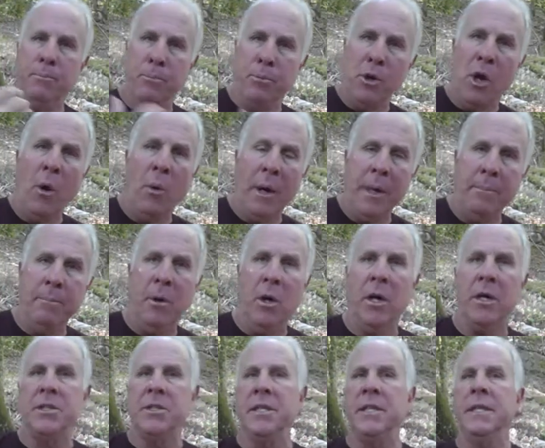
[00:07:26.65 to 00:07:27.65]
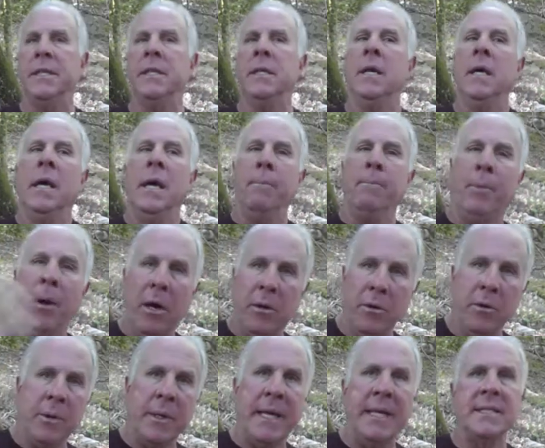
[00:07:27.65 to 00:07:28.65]
go on margin,
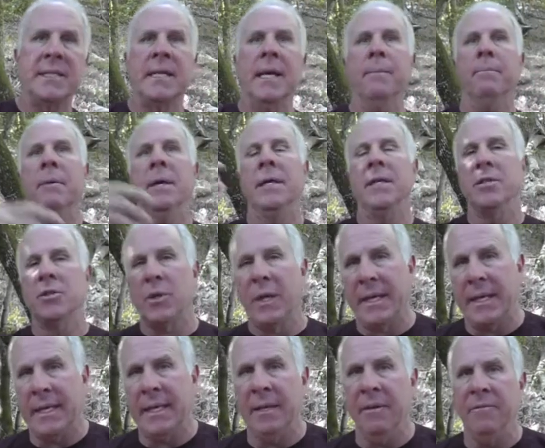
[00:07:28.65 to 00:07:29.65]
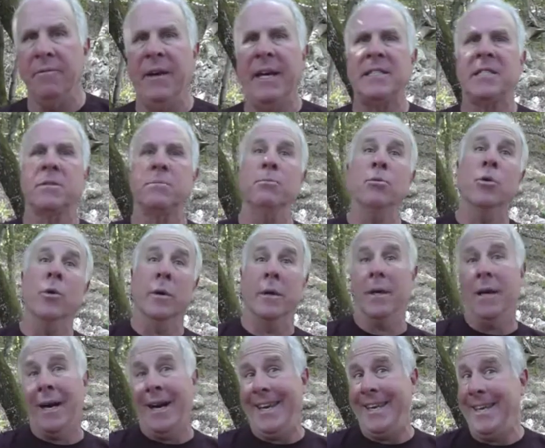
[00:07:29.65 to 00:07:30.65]
borrow against that money so I can invest more,
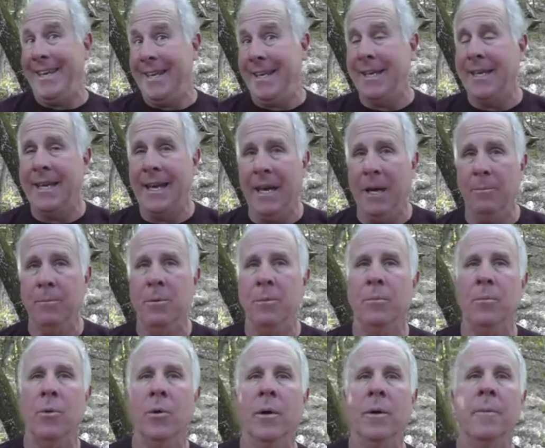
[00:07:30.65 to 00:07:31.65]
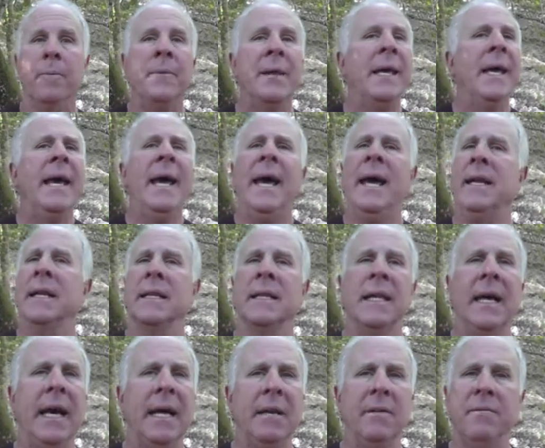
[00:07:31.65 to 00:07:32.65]
i.e. gamble more. And a
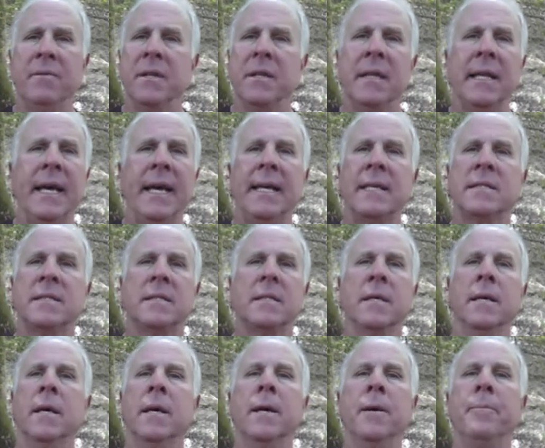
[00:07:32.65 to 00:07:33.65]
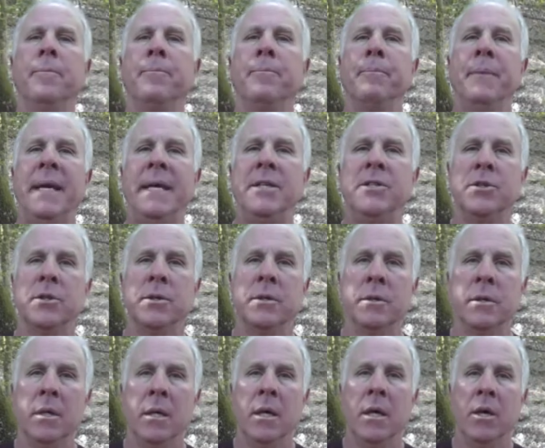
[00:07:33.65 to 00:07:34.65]
lot of the last
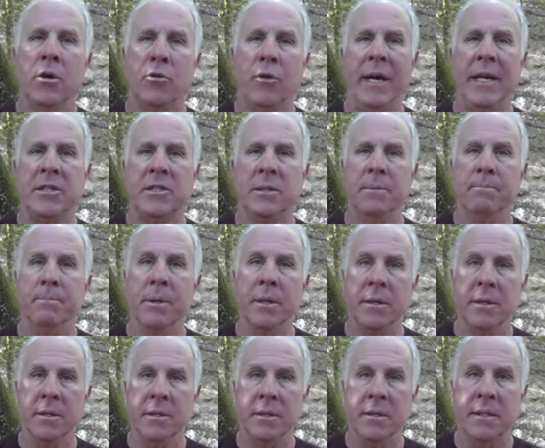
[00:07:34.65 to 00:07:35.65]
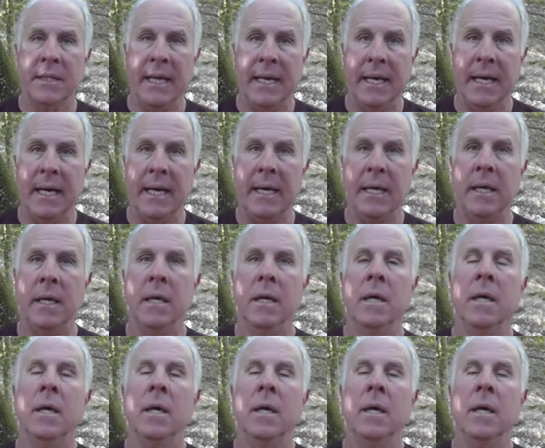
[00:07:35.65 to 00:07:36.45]
major crash and burns that I